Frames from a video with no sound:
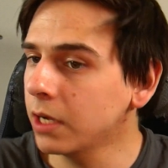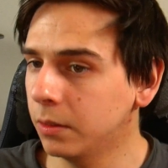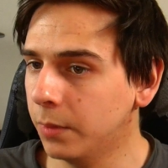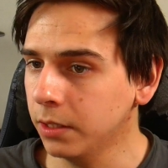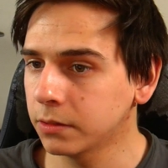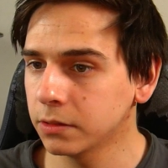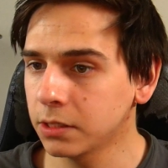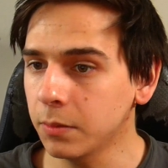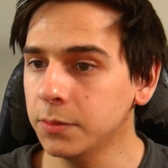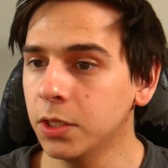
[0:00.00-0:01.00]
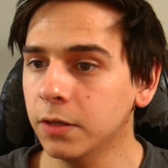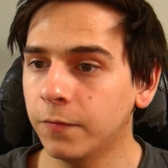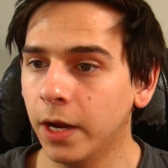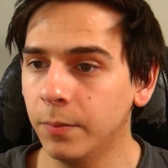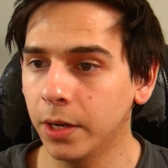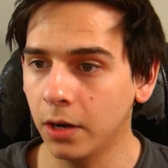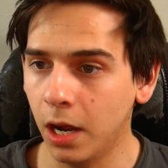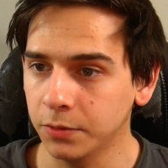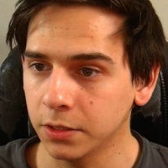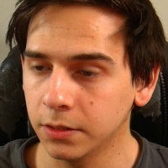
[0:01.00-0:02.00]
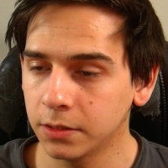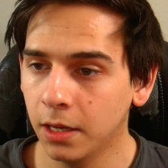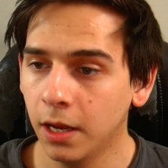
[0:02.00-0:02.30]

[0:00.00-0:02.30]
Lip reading: the box, sometimes you could find better options.